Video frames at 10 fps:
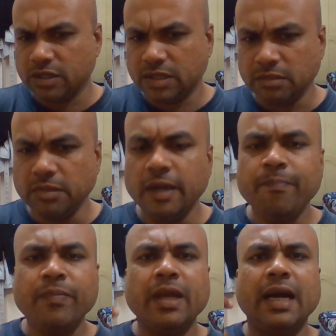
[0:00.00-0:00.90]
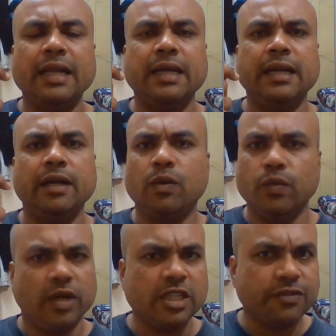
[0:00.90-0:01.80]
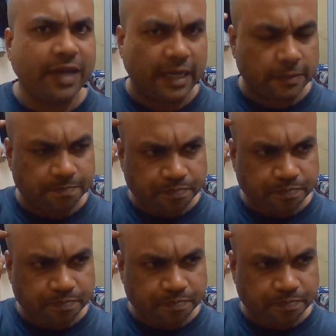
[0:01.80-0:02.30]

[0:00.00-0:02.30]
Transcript: SIM, and then it works fine.